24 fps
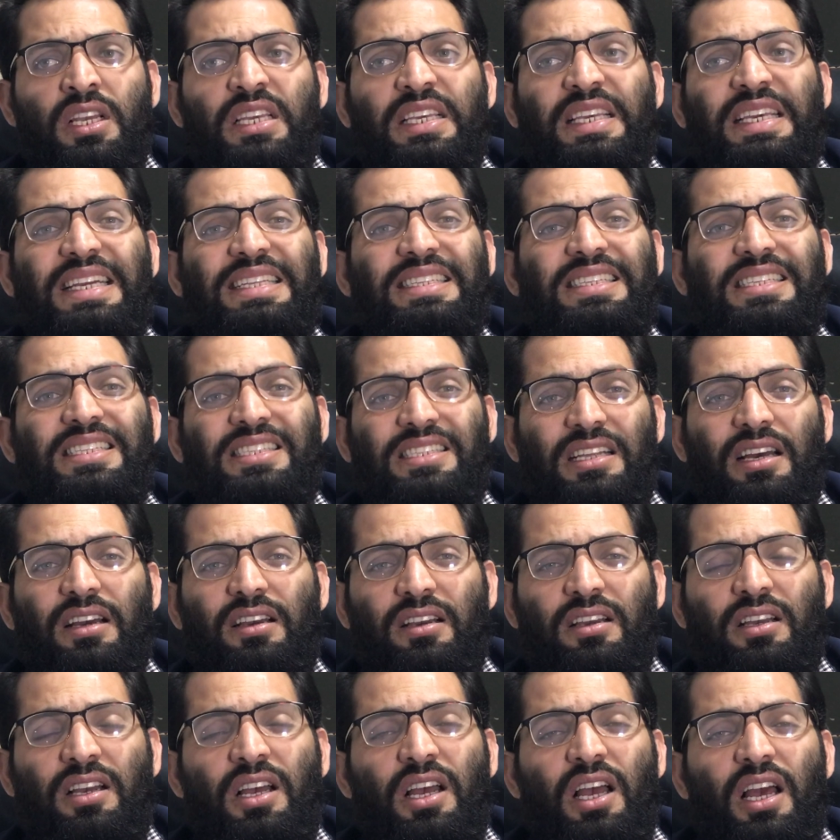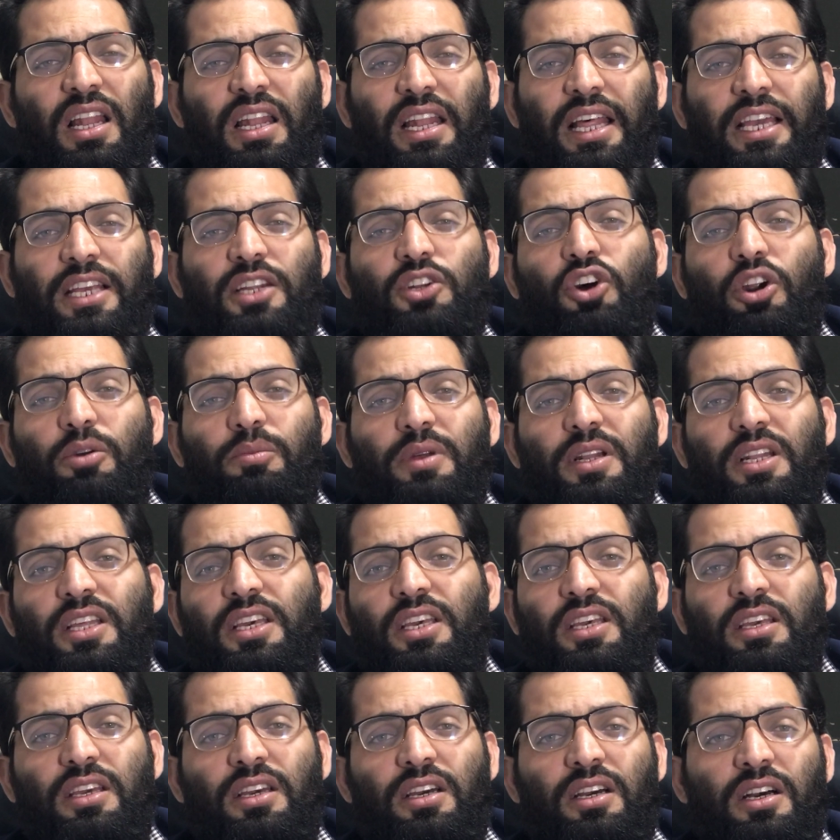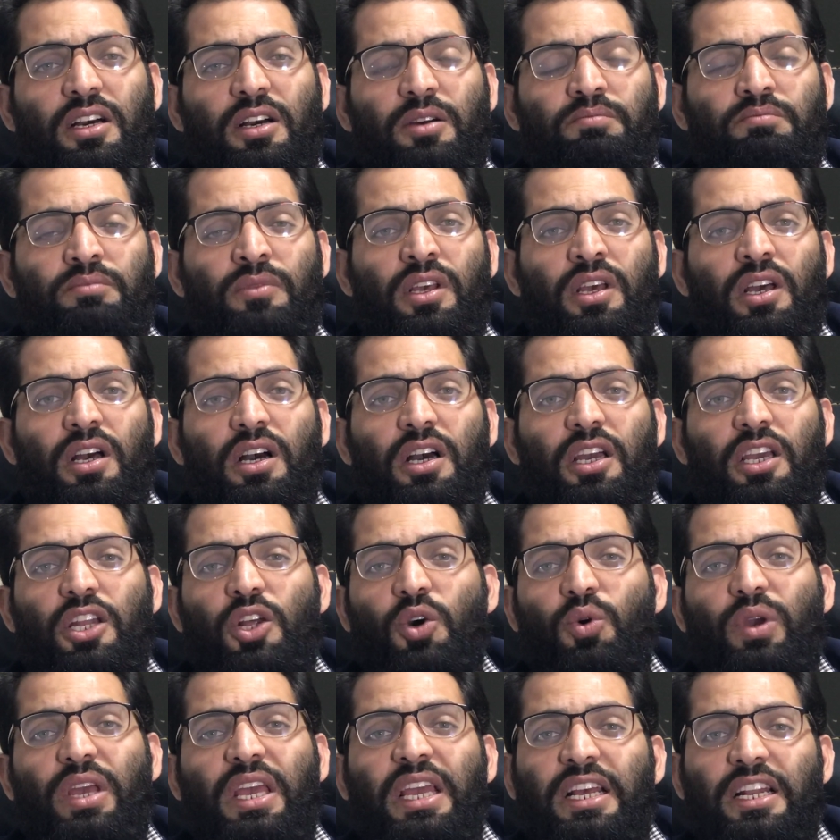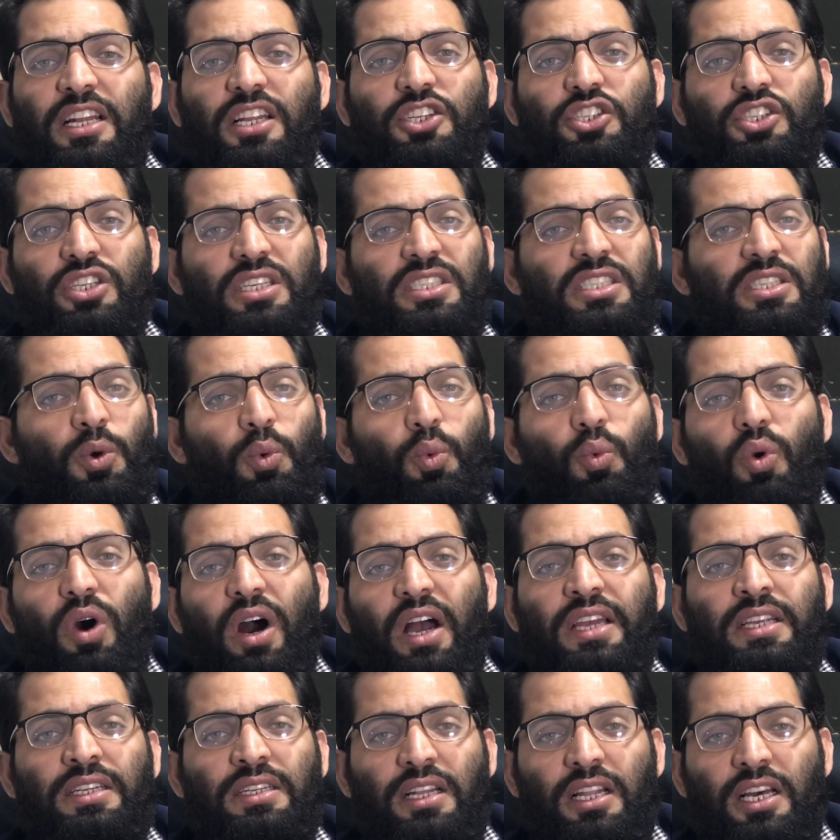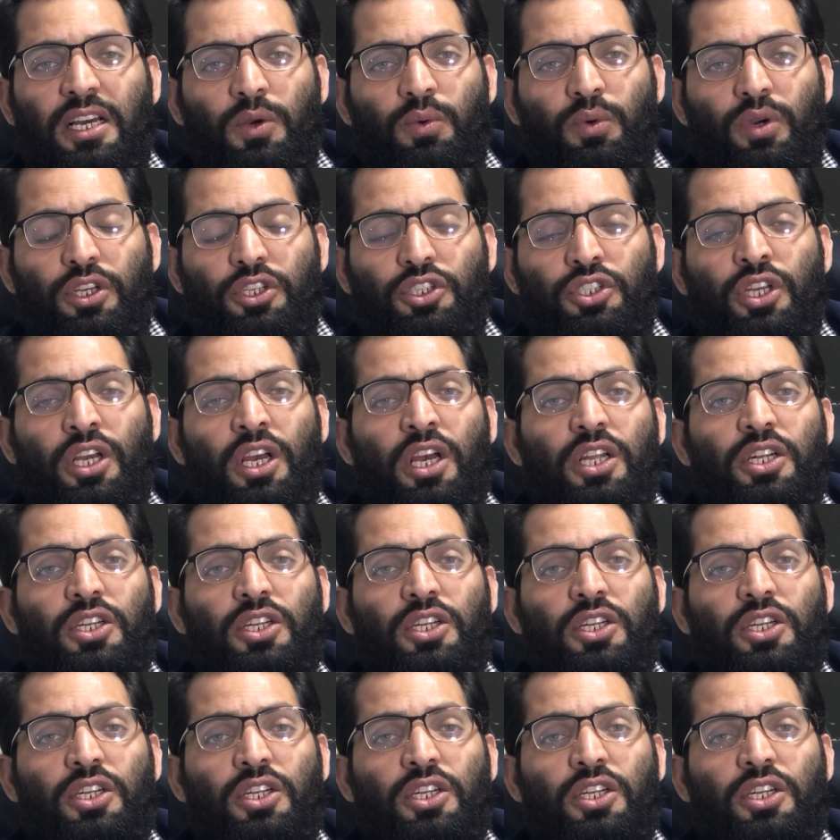get stuck, like normally English is a wide language.